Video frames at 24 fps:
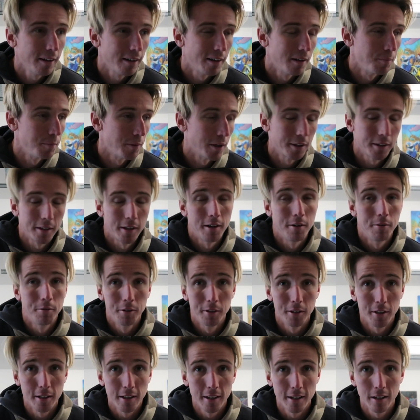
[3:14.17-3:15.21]
Not that I
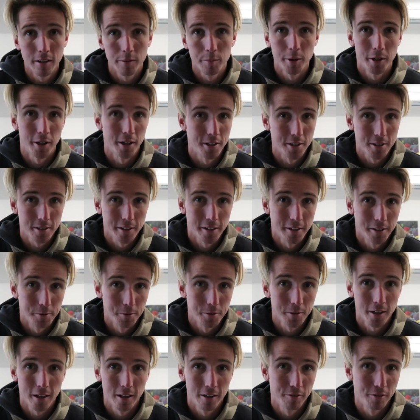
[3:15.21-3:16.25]
really need it, but I just thought it
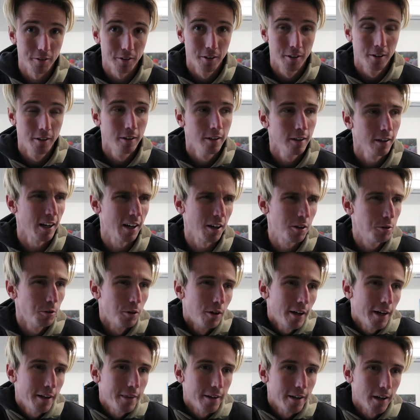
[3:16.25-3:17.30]
was kind of cool.
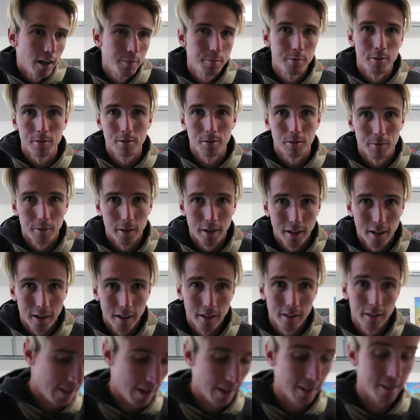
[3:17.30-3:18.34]
I had the option, so why
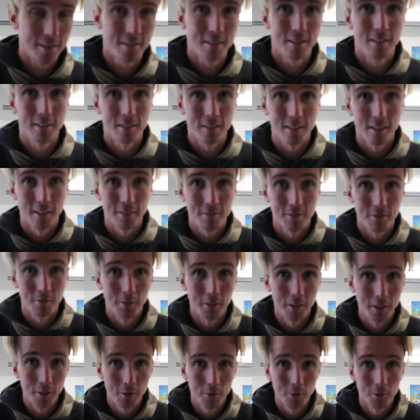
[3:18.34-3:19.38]
not? Yeah, this stuff's
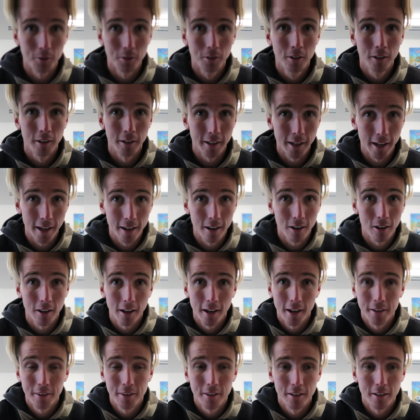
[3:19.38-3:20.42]
really cool. Again, I'll
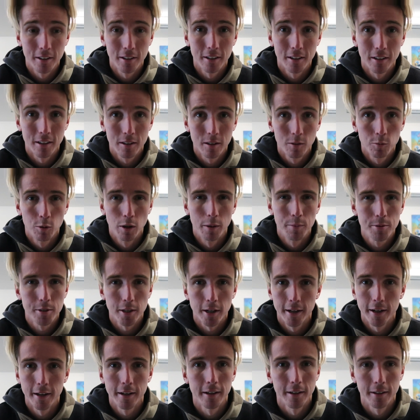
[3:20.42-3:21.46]
add the
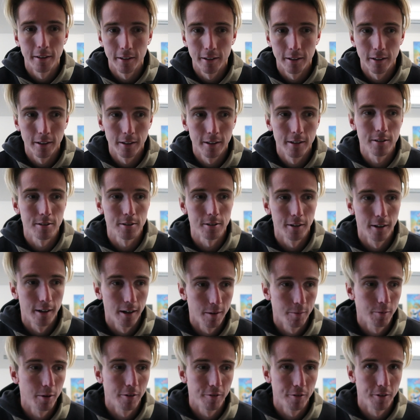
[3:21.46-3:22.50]
website and the
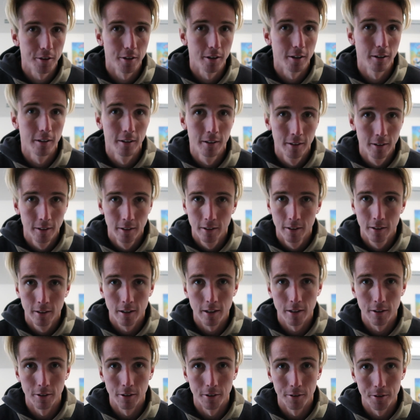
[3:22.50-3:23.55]
Instagram and everything
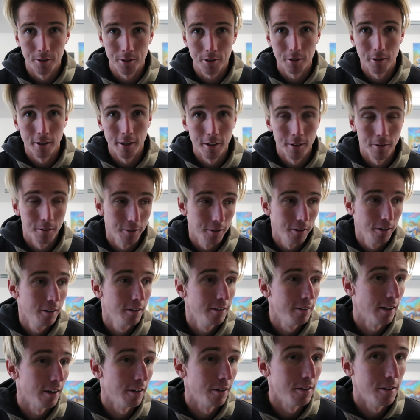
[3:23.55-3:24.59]
either on the screen or
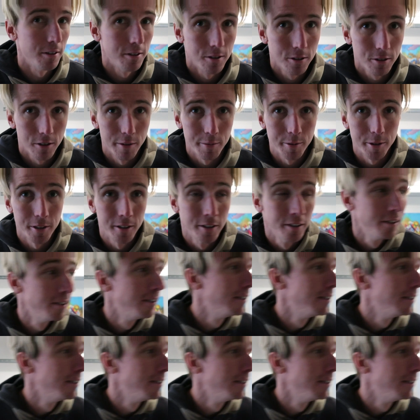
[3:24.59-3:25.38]
down in the description.